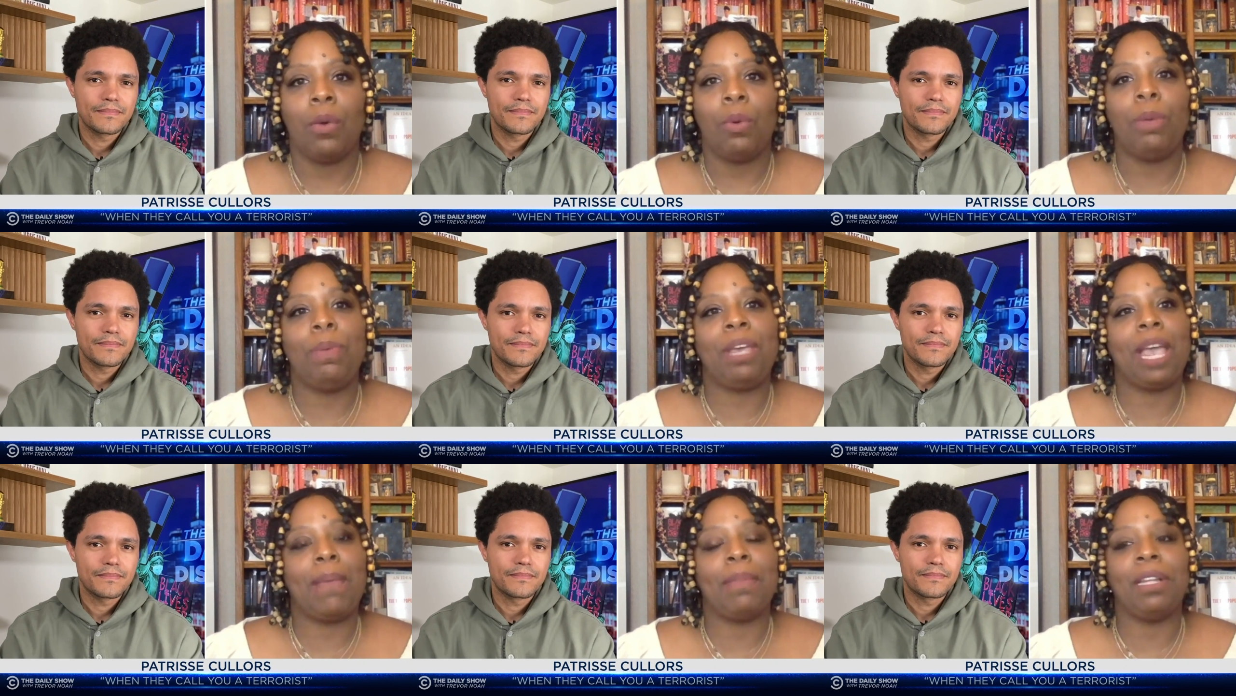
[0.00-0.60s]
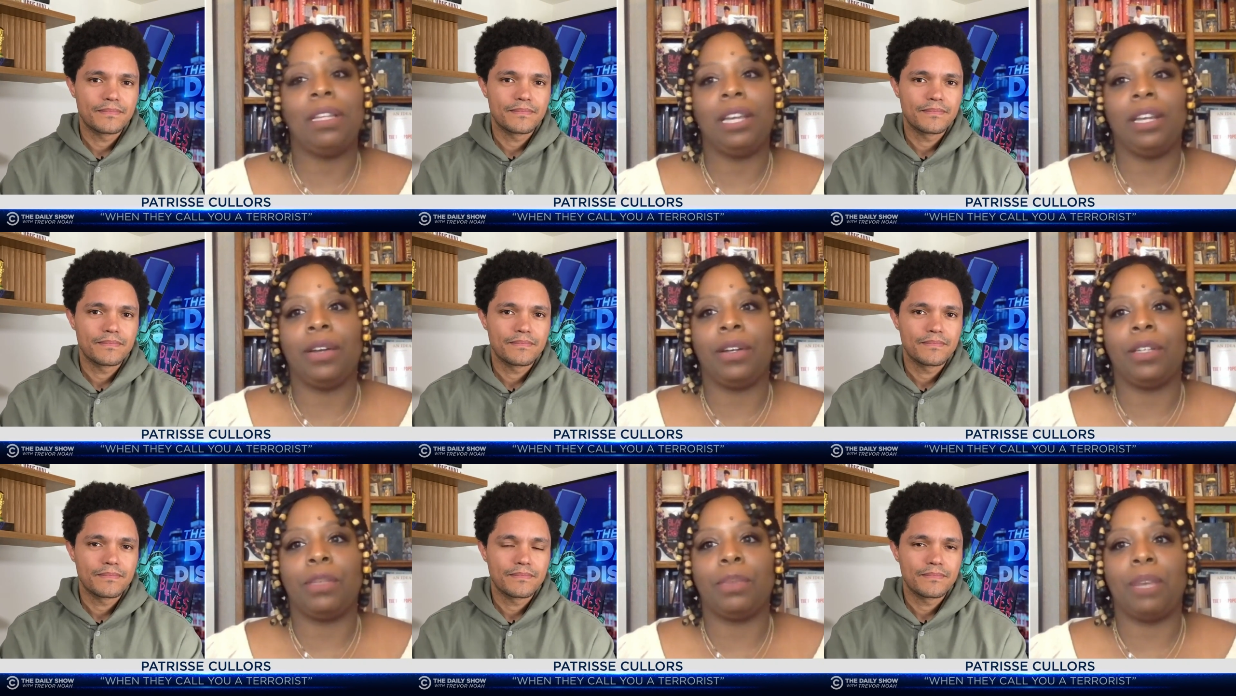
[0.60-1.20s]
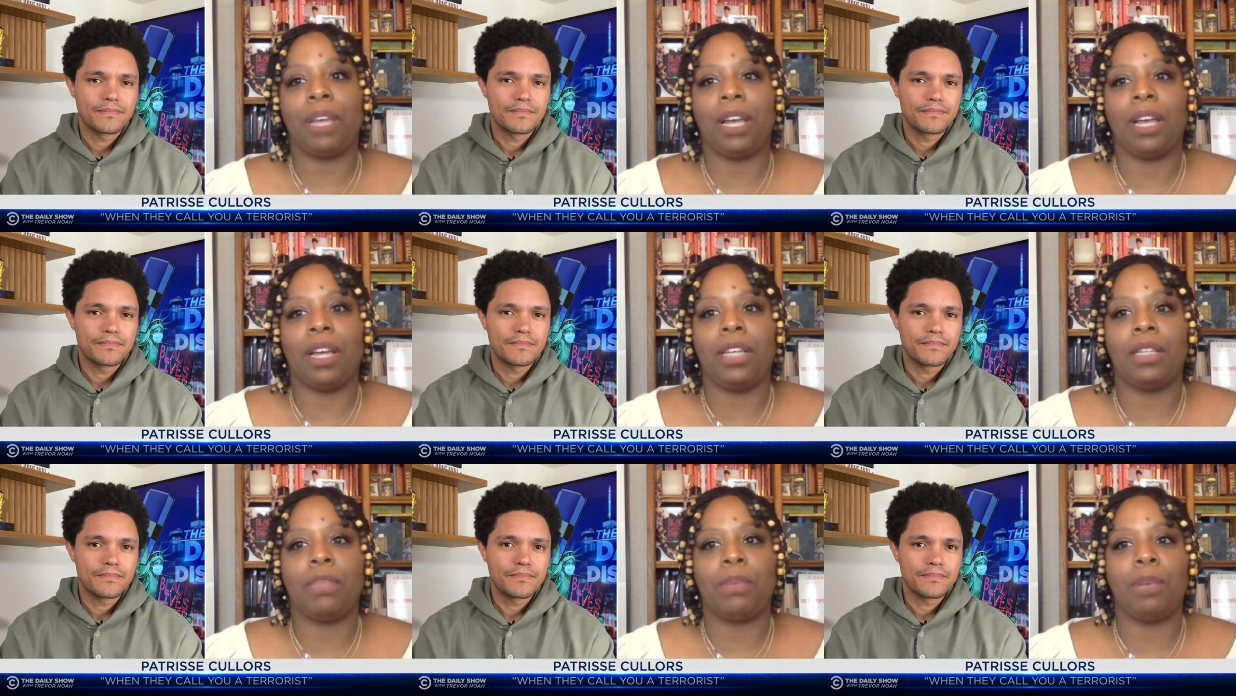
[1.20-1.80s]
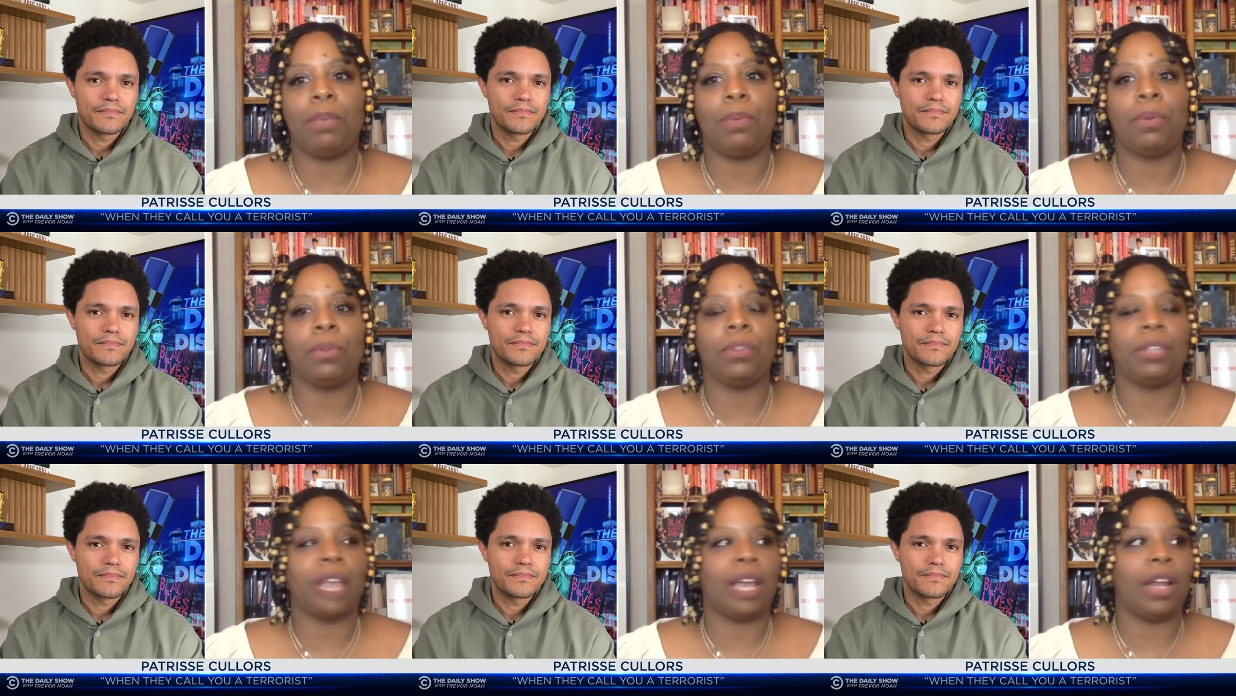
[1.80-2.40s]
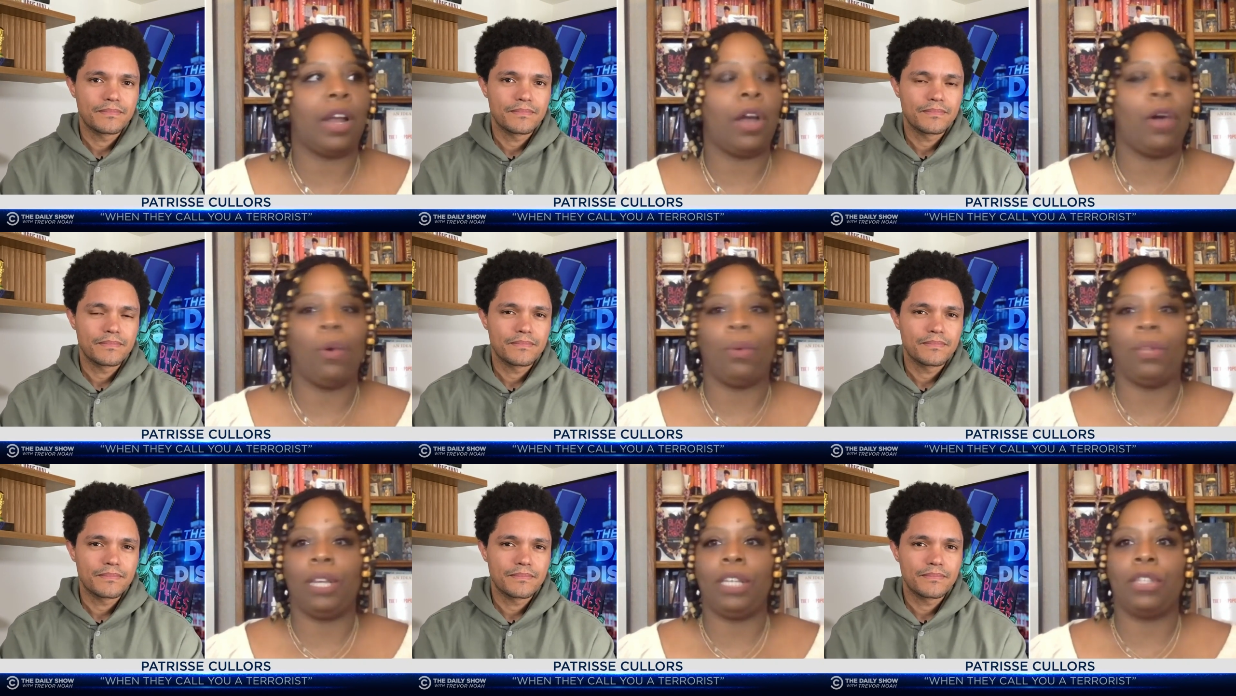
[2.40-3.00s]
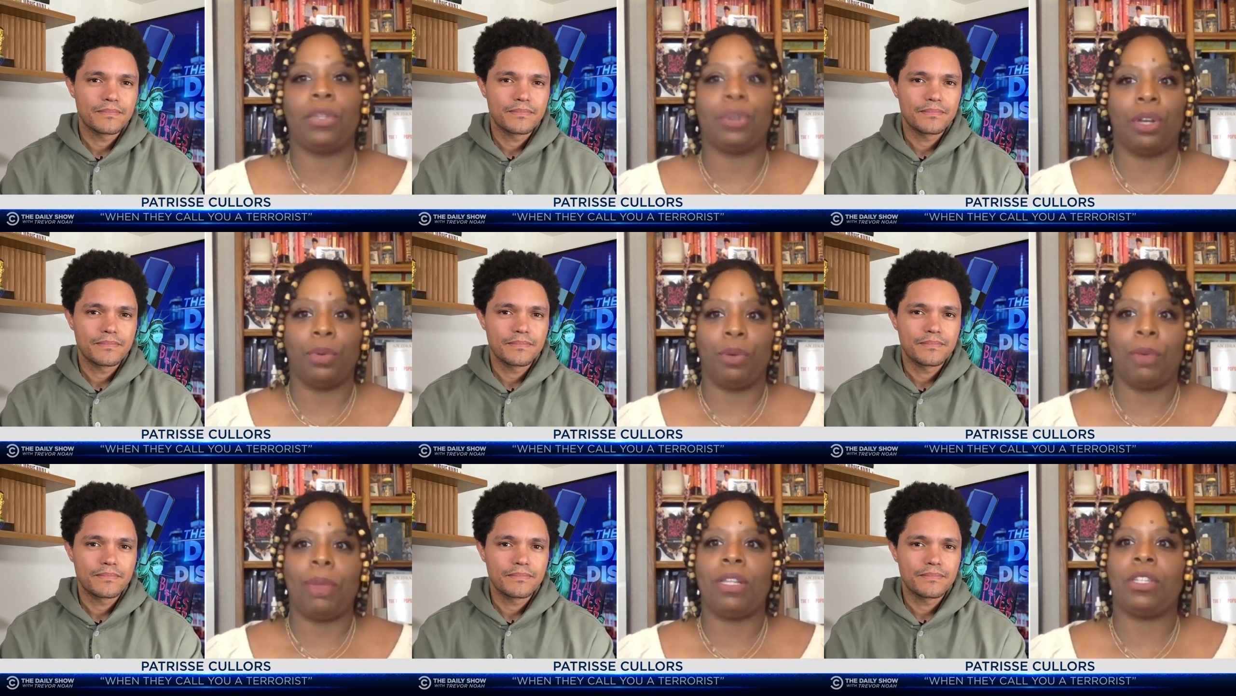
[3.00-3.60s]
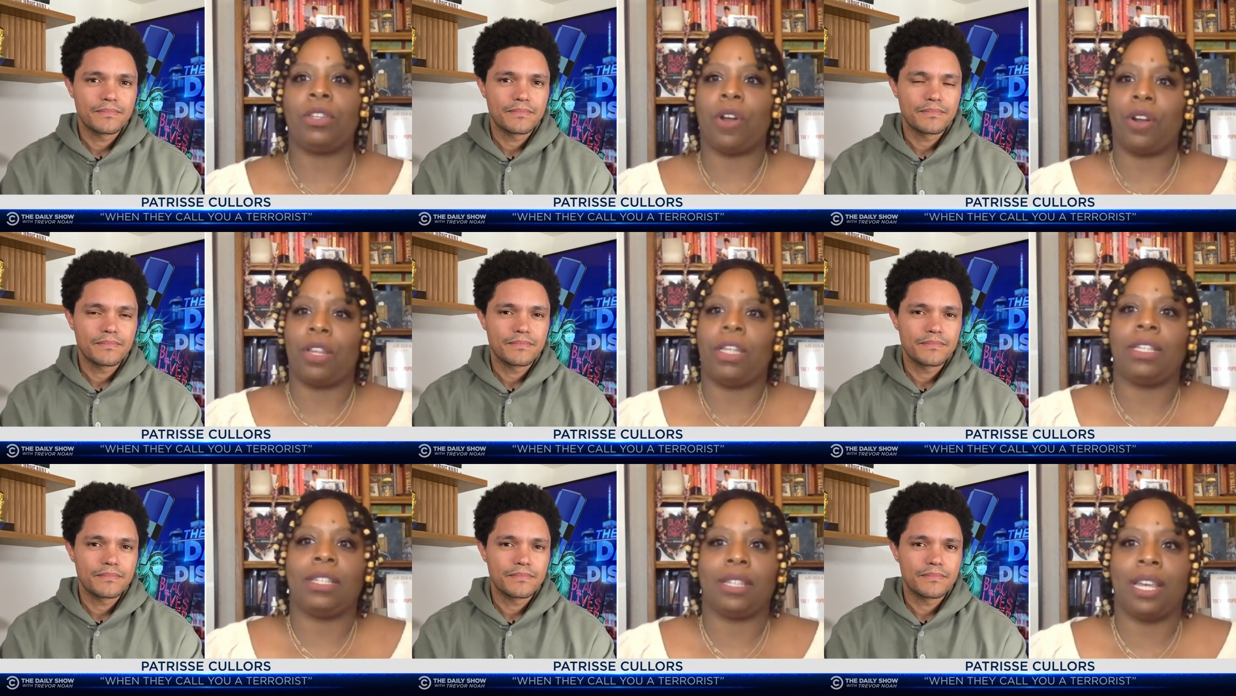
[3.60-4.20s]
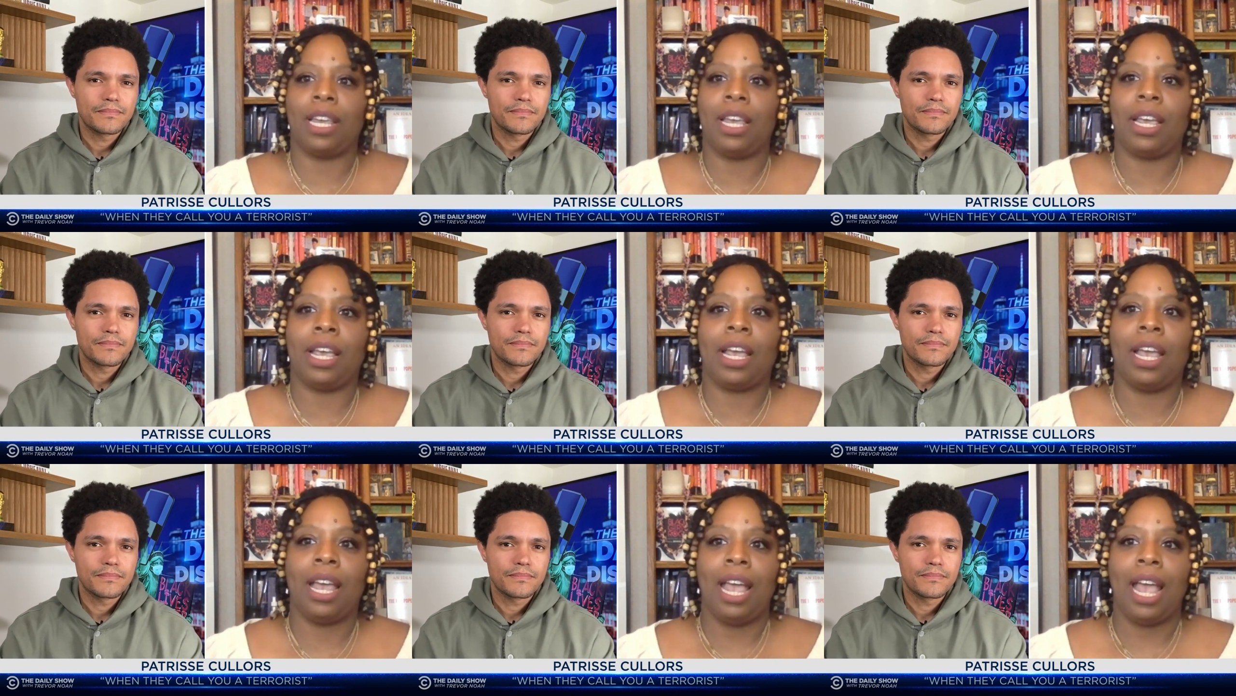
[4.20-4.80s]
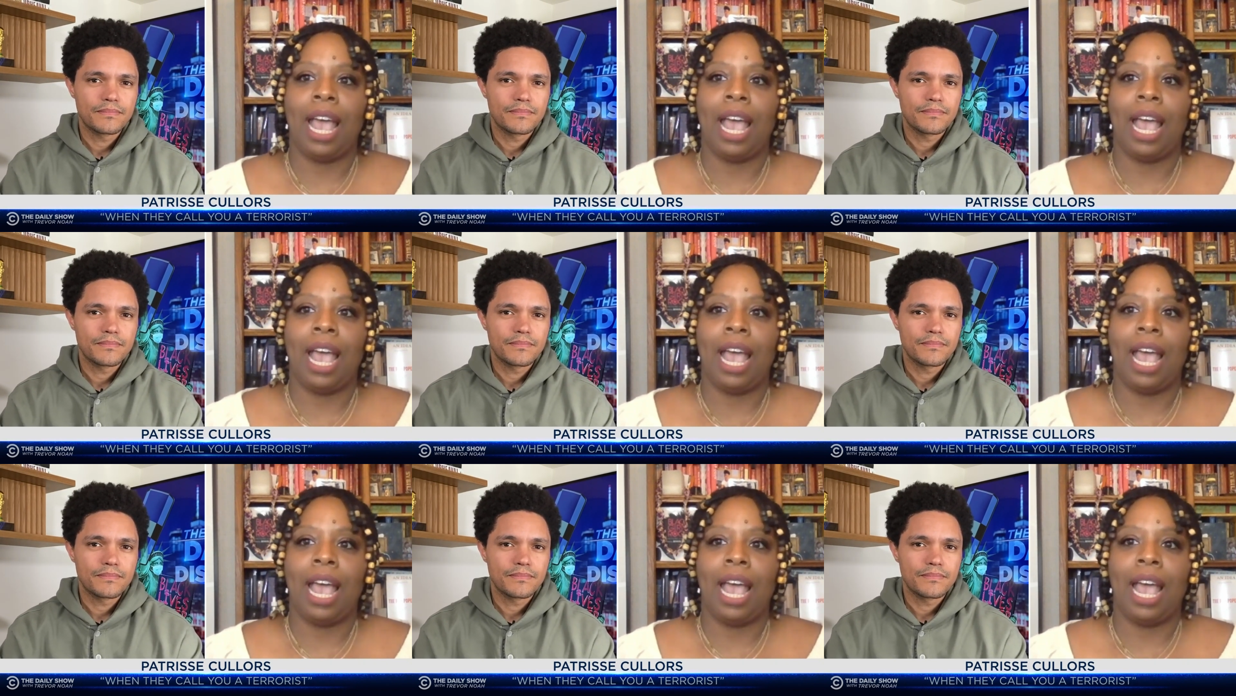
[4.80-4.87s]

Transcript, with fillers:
Speaker 1: We became the leaders because people said, oh, these three women started this thing